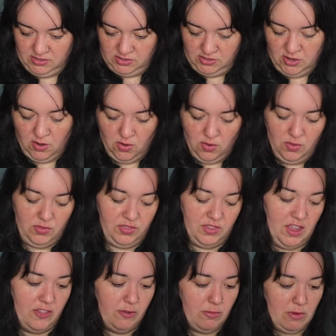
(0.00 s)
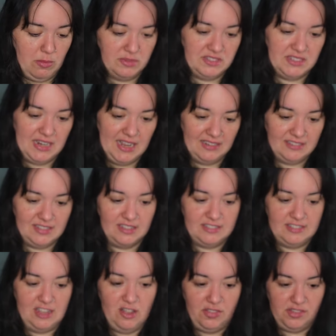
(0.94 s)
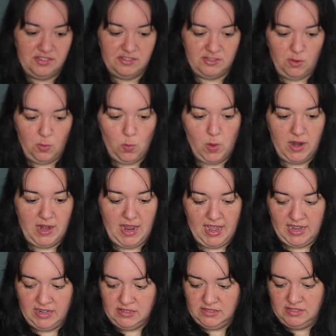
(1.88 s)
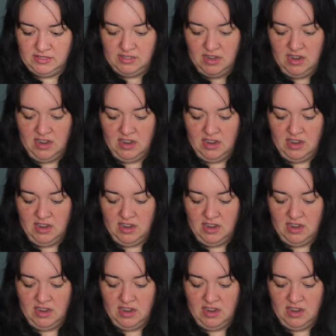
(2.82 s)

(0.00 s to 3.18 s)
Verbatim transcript: So the other one was an XXL, this is a 1X.